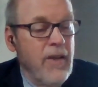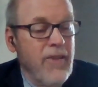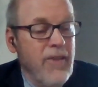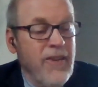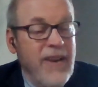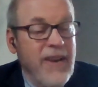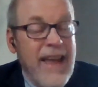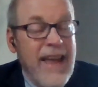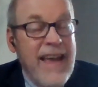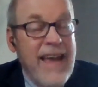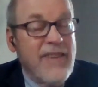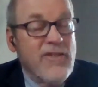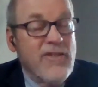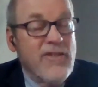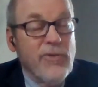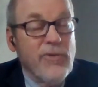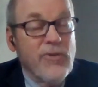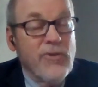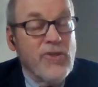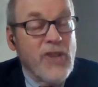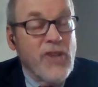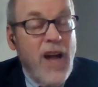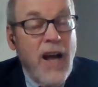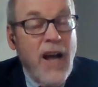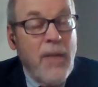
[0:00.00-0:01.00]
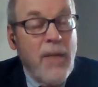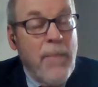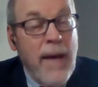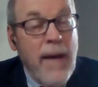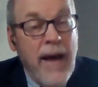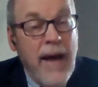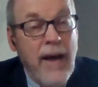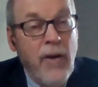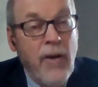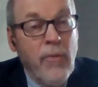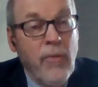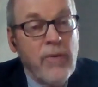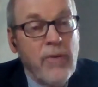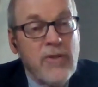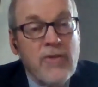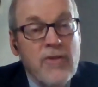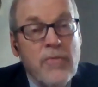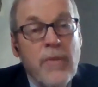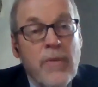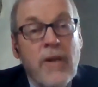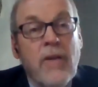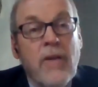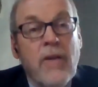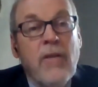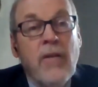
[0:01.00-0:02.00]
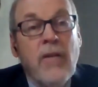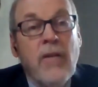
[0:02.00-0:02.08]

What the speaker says: the National Stockpile, which has been,